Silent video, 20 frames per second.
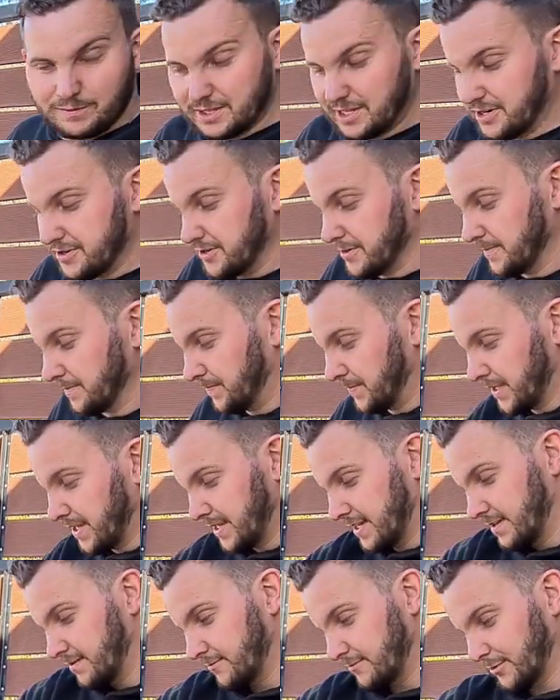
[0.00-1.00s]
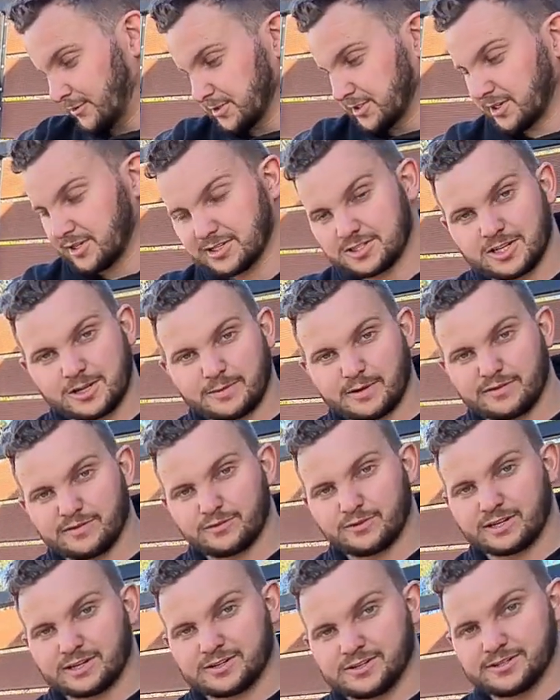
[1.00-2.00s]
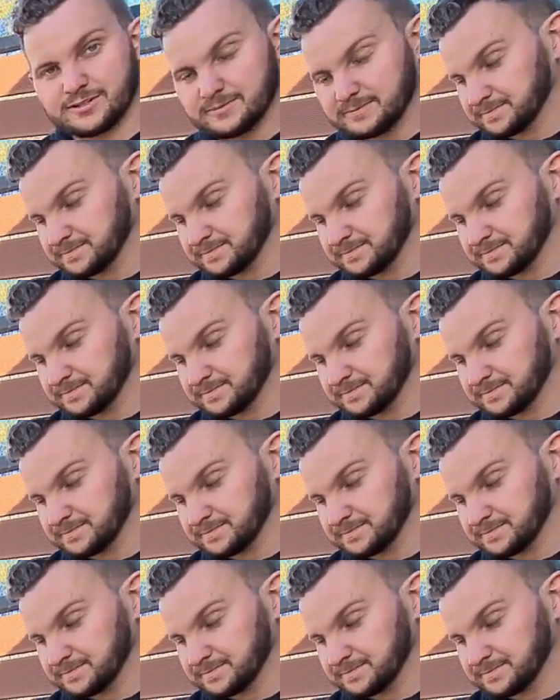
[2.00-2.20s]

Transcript: what they do. We've also got a Turbo 400,